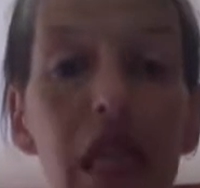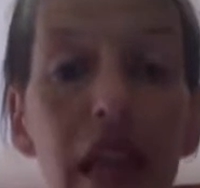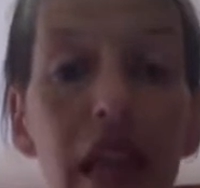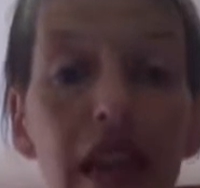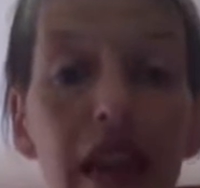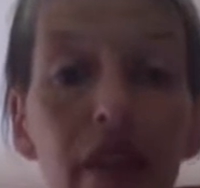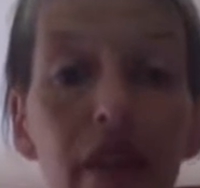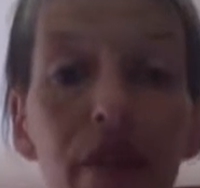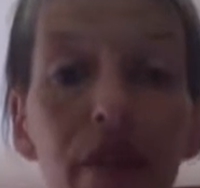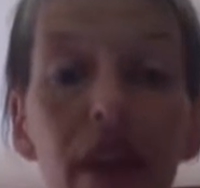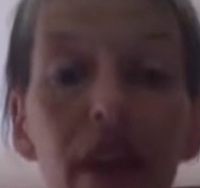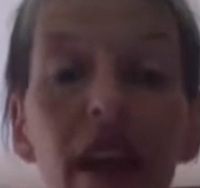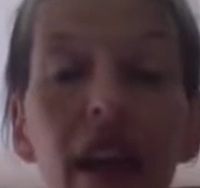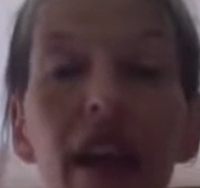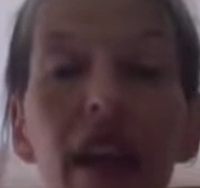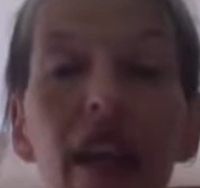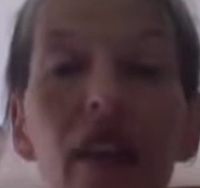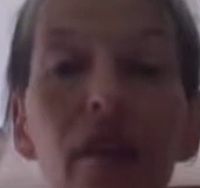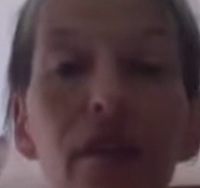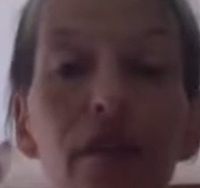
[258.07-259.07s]
life.
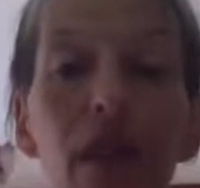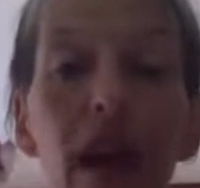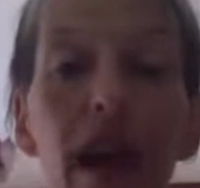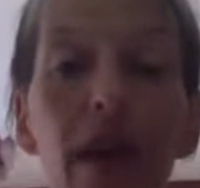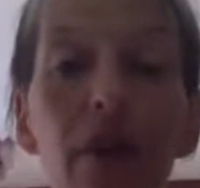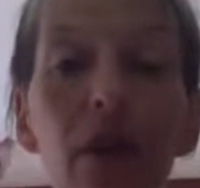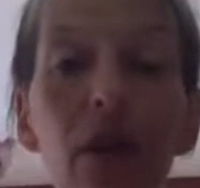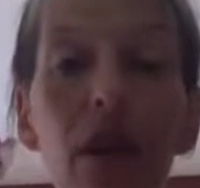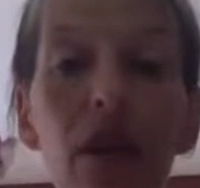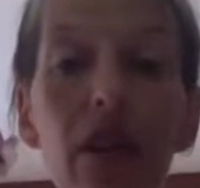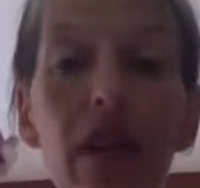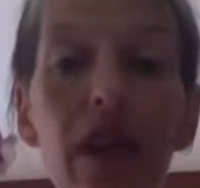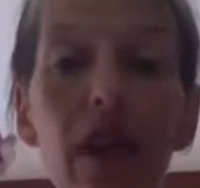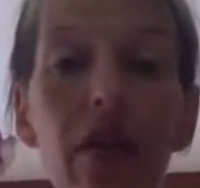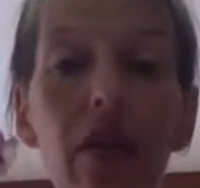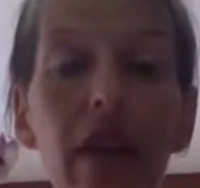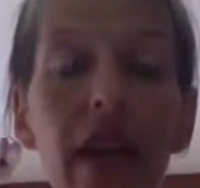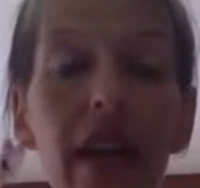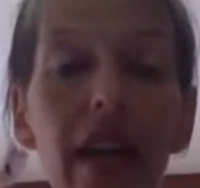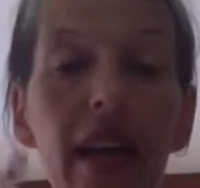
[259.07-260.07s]
The flower, on the
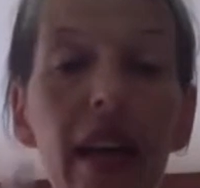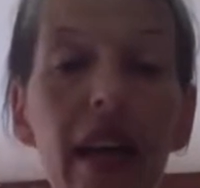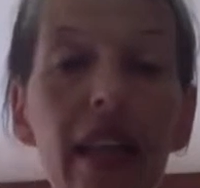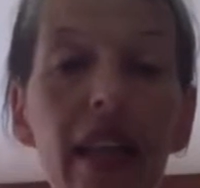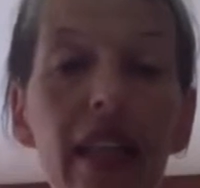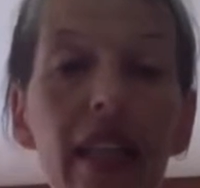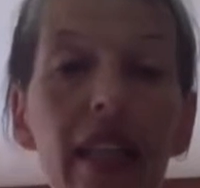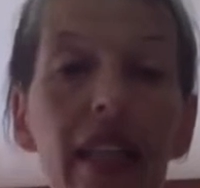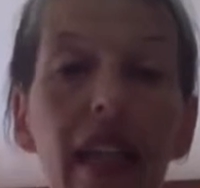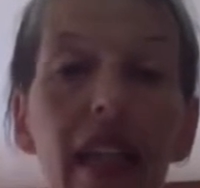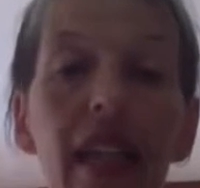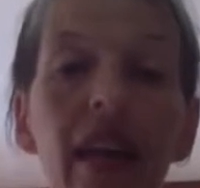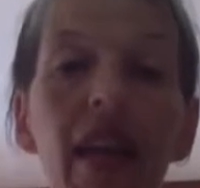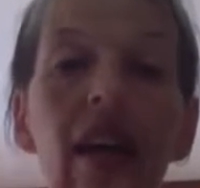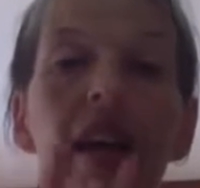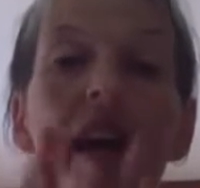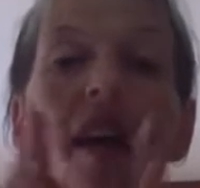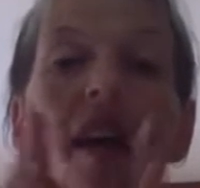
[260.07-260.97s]
other hand, like I say,